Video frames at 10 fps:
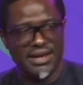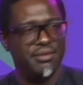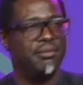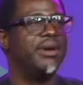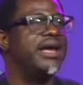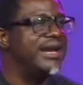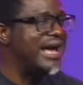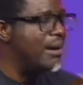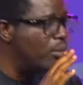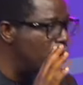men
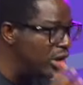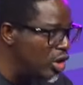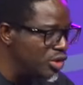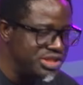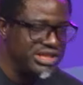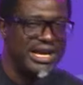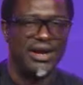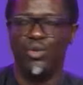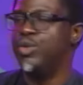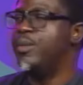are more
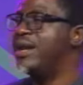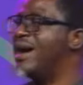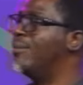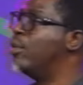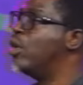logical, women are more